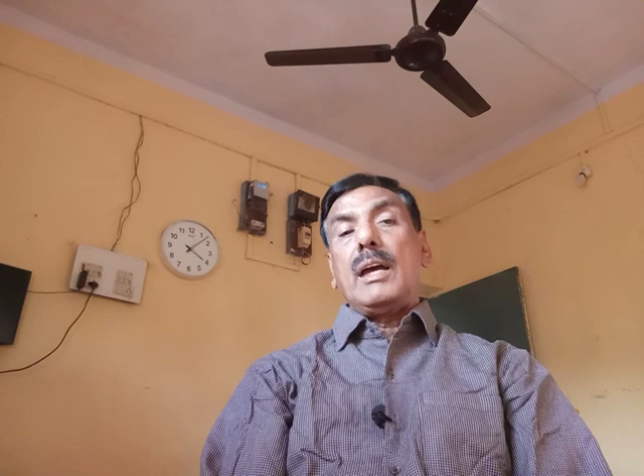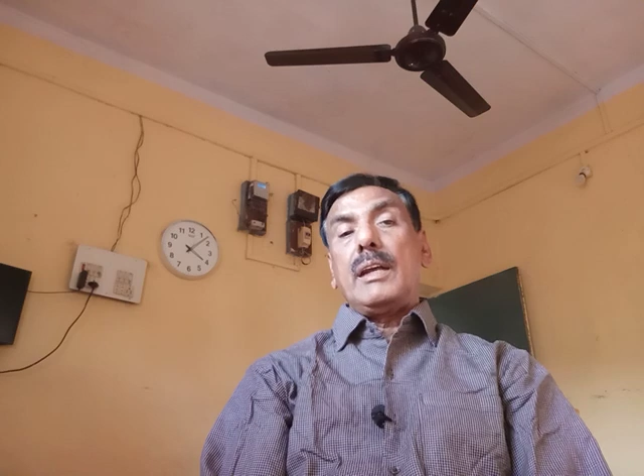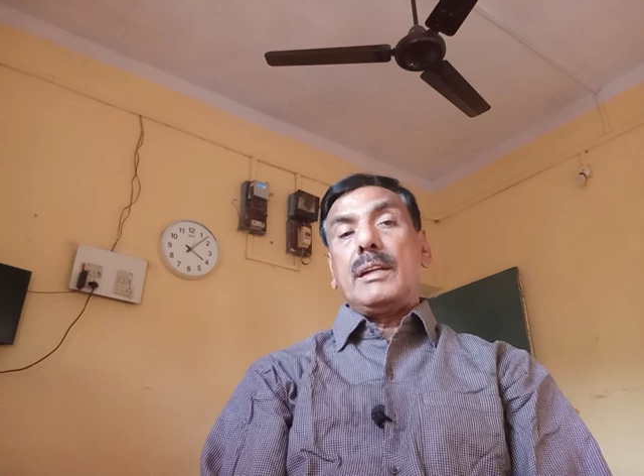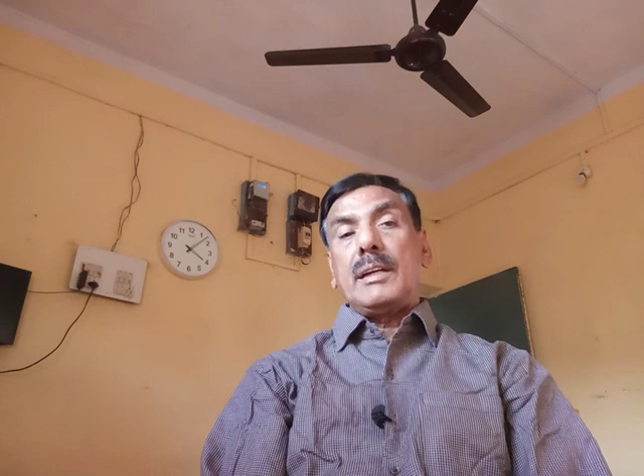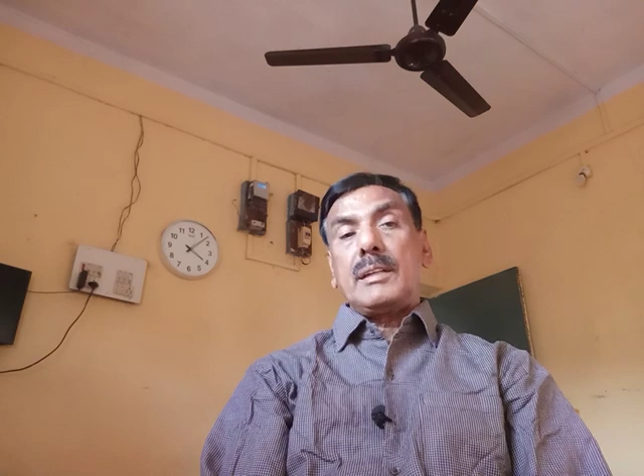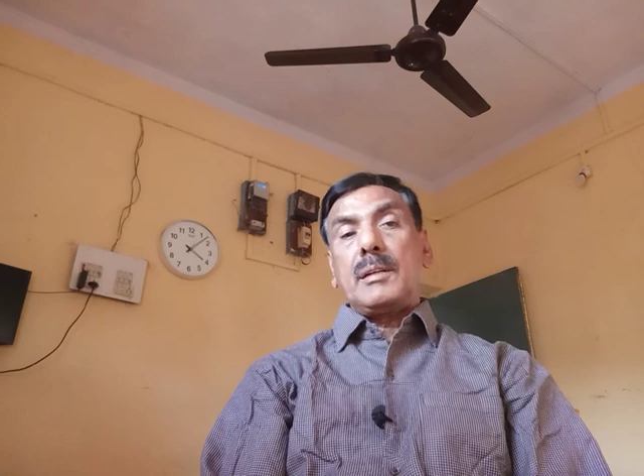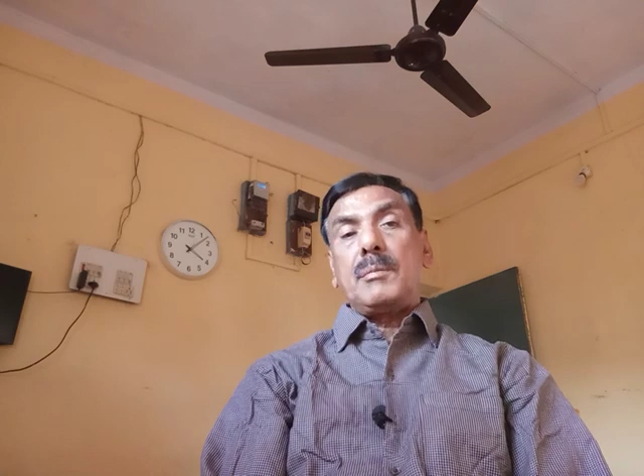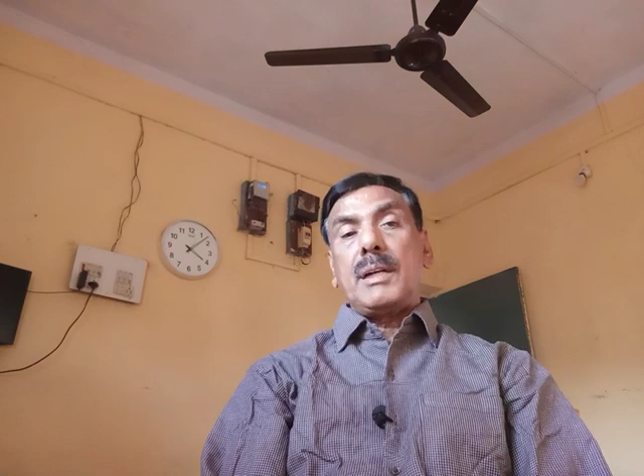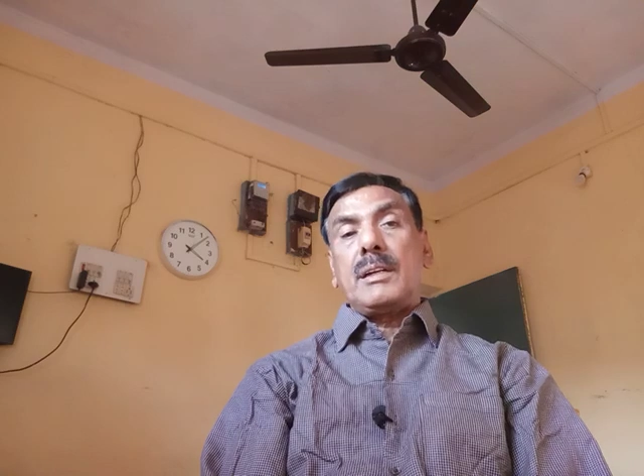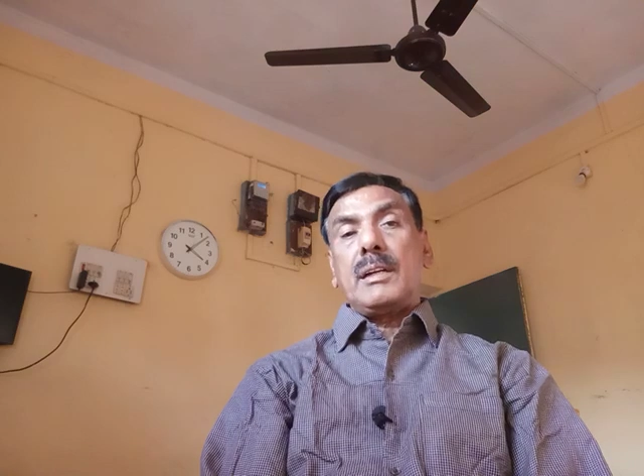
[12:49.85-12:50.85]
reactive
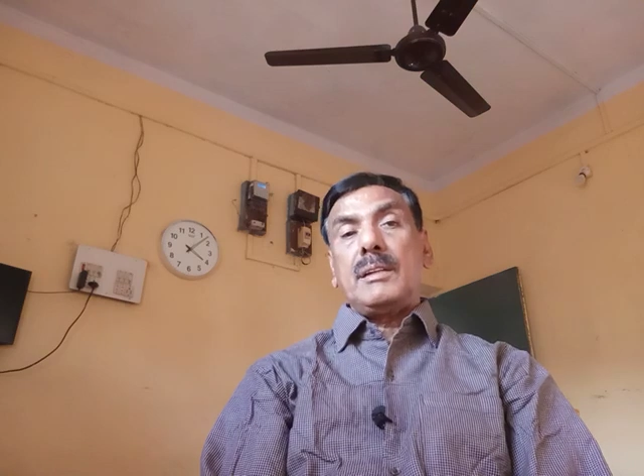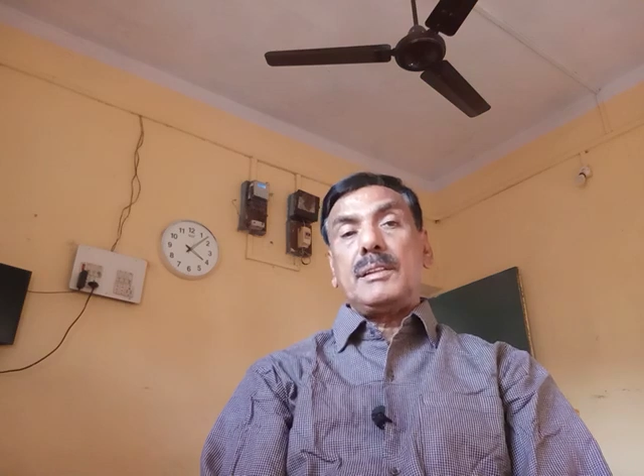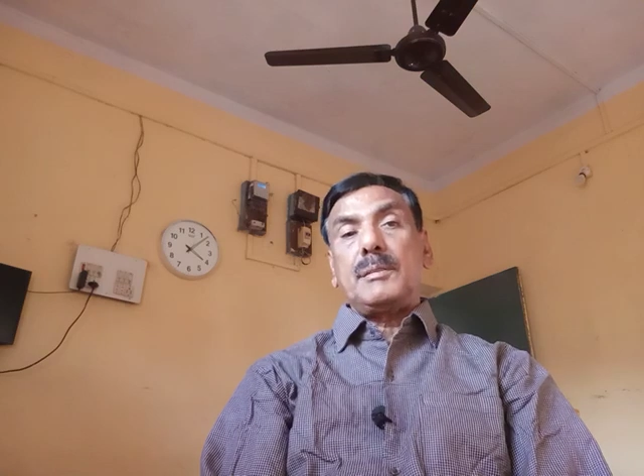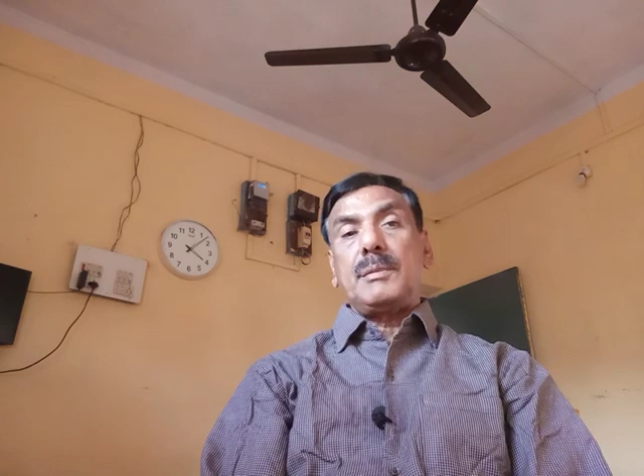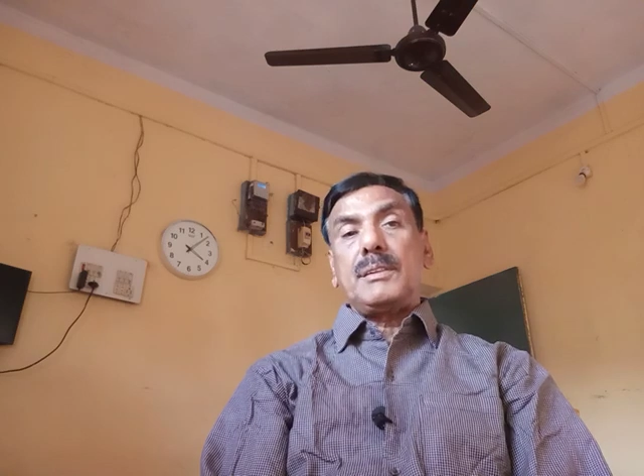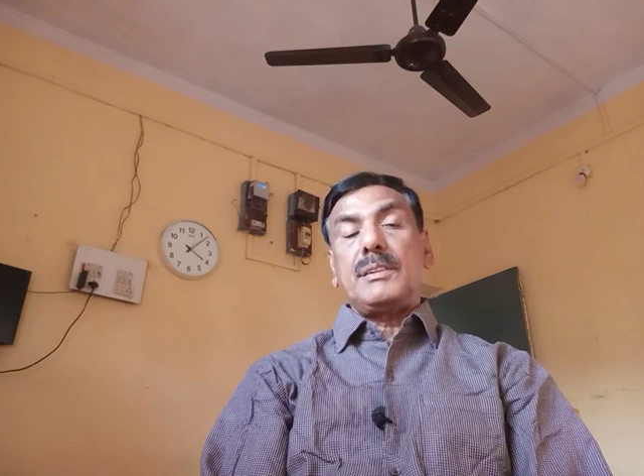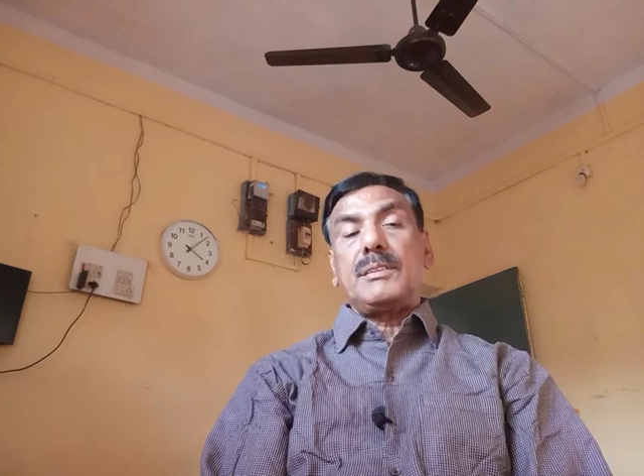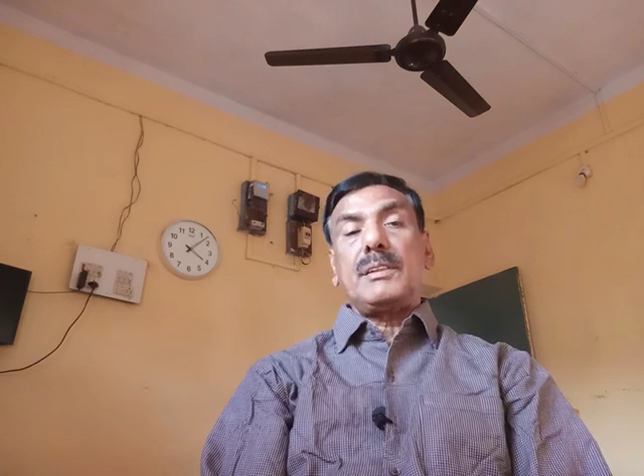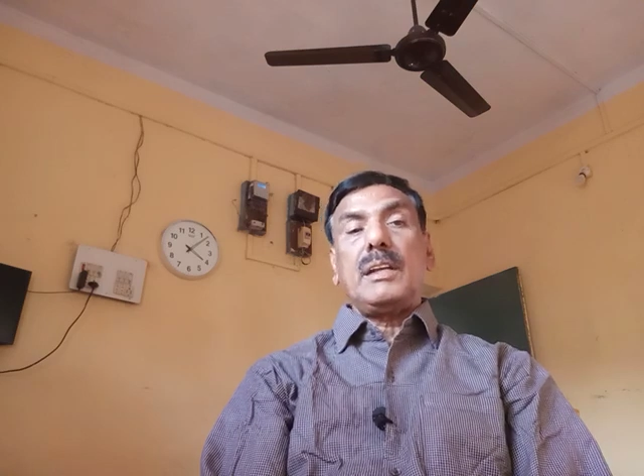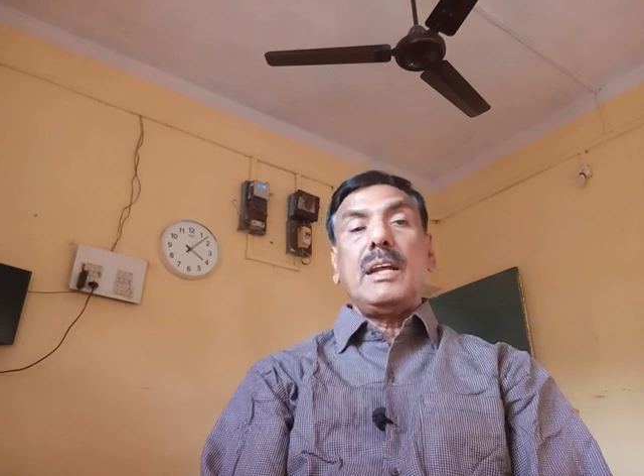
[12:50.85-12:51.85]
metal
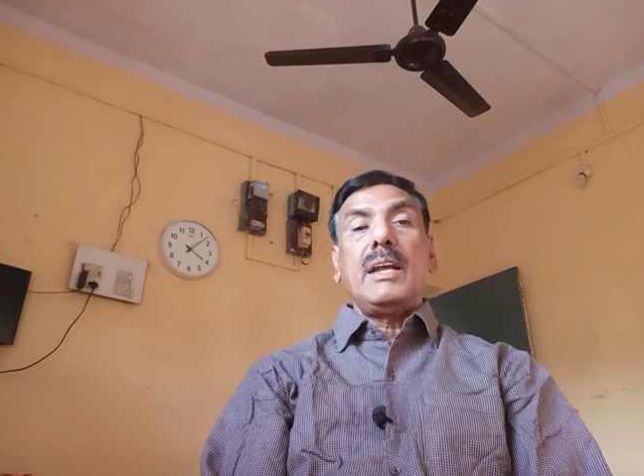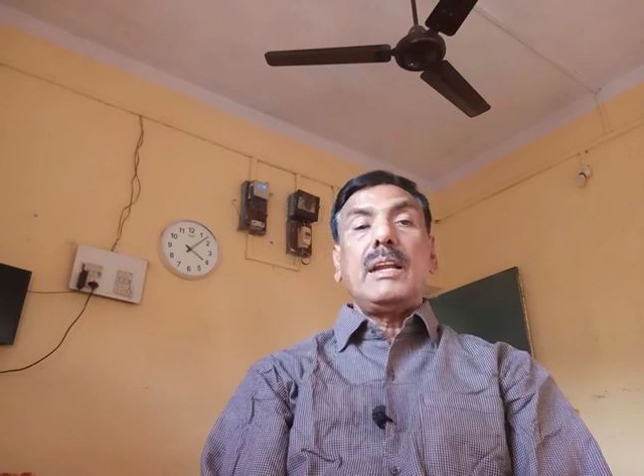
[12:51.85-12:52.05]
displaces a